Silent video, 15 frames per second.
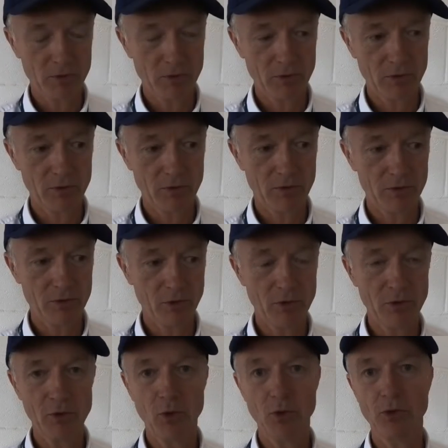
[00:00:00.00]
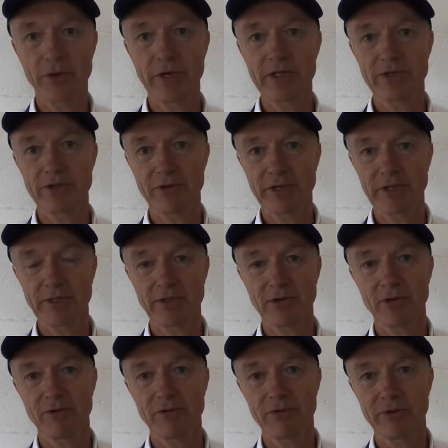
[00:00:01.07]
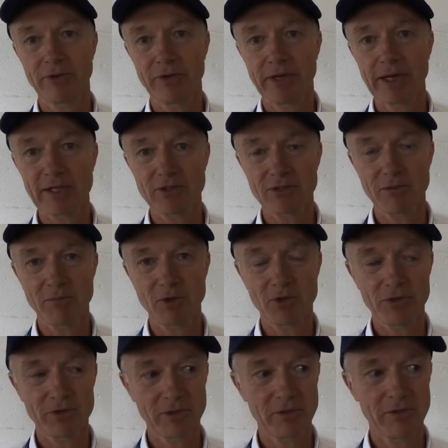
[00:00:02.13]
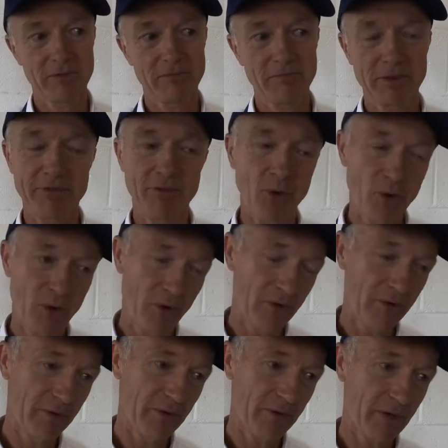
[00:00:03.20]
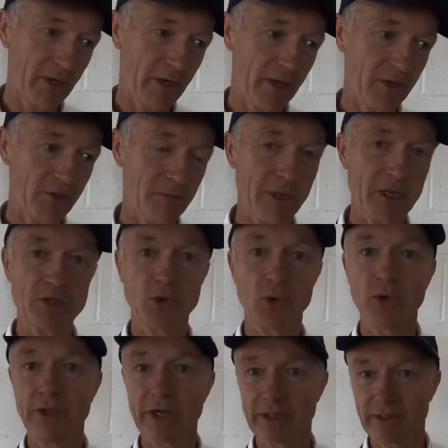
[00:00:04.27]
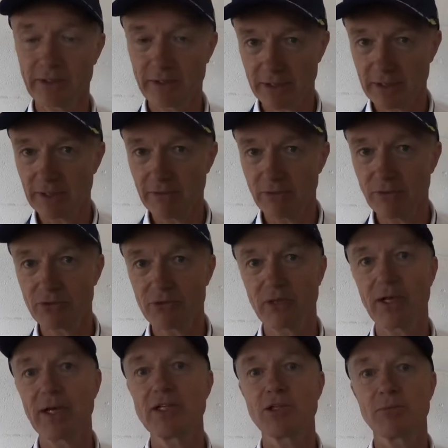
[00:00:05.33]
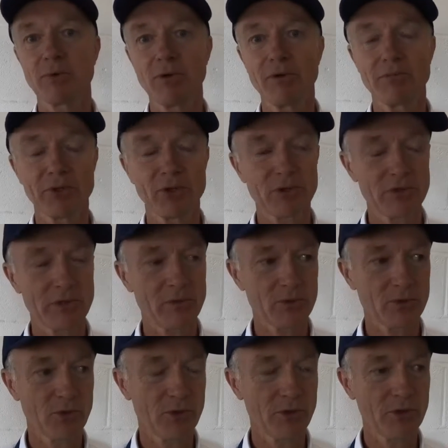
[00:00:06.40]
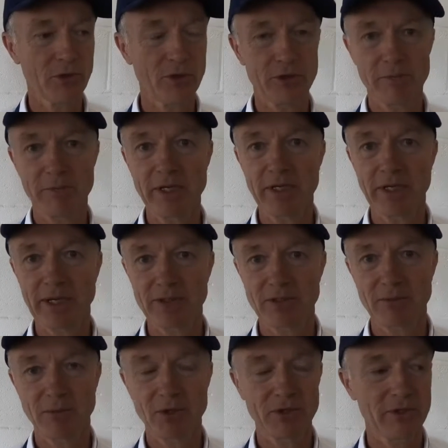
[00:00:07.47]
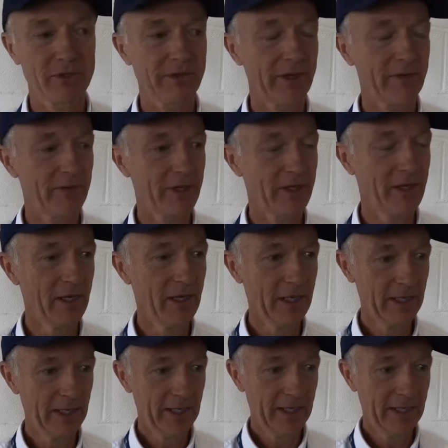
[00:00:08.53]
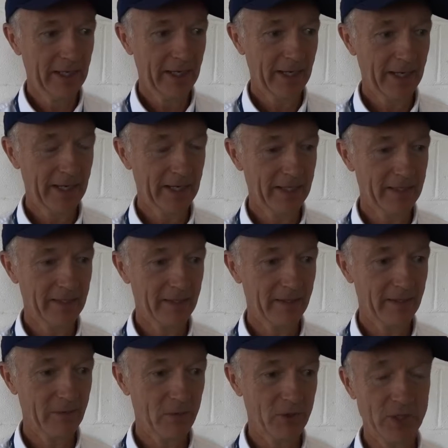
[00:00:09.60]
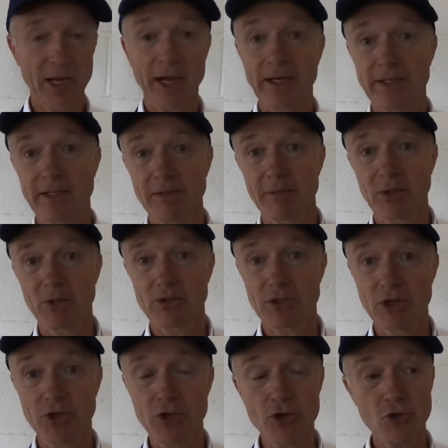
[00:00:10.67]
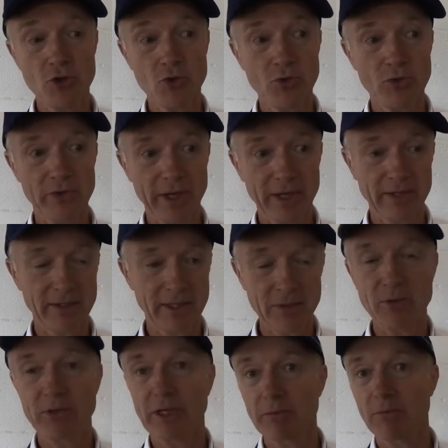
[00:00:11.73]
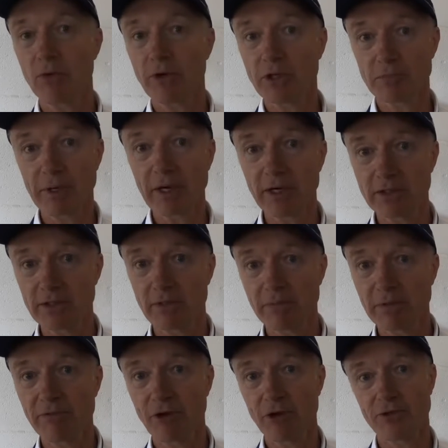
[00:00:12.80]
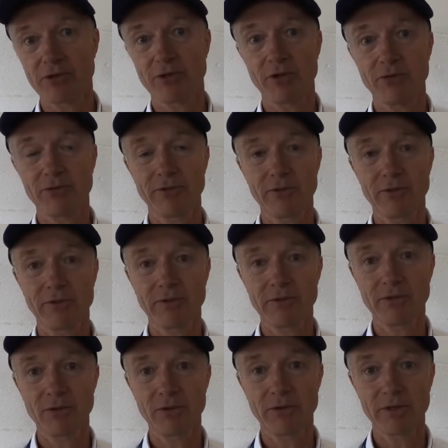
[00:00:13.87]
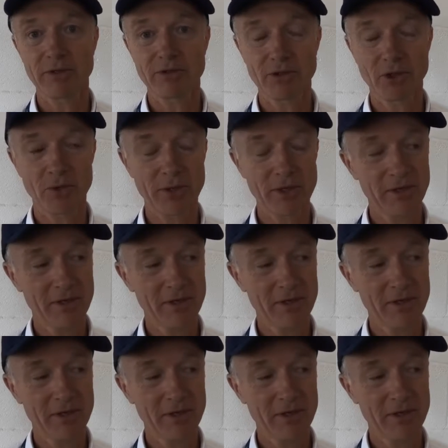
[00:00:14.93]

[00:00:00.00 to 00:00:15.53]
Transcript: to John Gore, race director of Aston Martin, before to make sure that he was eligible, because he was on the card of being an Aston Martin driver then. And he was delighted because he knew that he would get more experience and be faster after doing this. So,